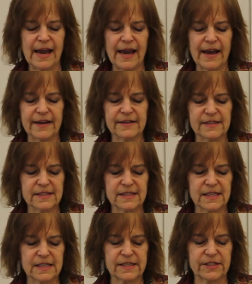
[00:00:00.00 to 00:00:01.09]
And
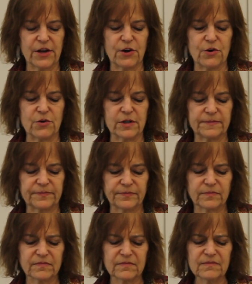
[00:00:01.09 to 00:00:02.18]
so
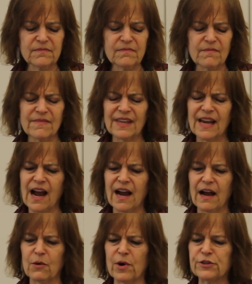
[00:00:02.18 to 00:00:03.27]

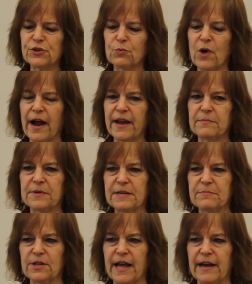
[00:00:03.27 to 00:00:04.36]
I wonder why
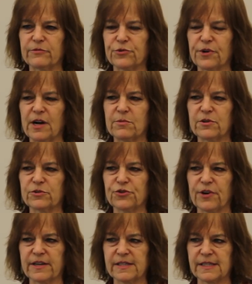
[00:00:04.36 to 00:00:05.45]
people have trouble
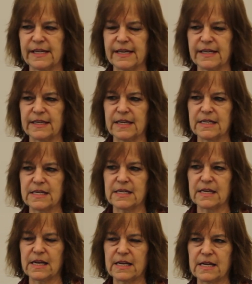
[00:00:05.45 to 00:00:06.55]
trusting
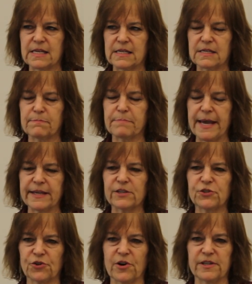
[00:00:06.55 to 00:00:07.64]

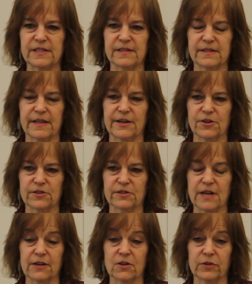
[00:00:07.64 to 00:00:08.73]
making choices that are
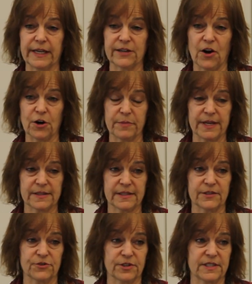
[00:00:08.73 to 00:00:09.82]
not only in our best
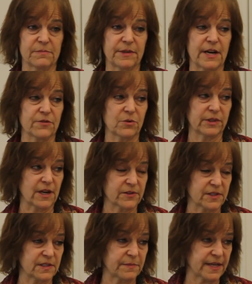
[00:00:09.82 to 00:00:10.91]
interest, but everyone
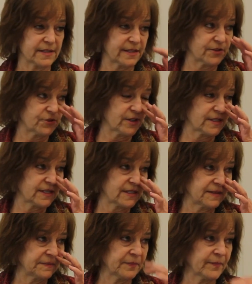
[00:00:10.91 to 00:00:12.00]
else's best interest.
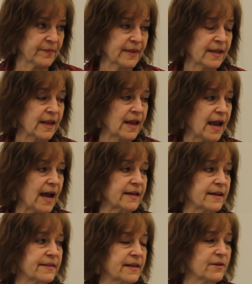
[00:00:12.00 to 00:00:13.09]
And
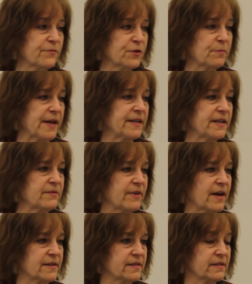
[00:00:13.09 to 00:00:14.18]
I think for many of
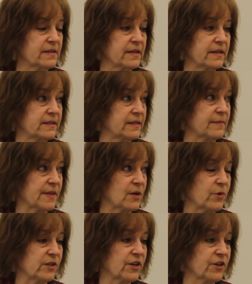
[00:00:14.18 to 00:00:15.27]
us, it's something
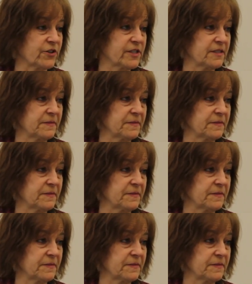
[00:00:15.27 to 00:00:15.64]
we learned.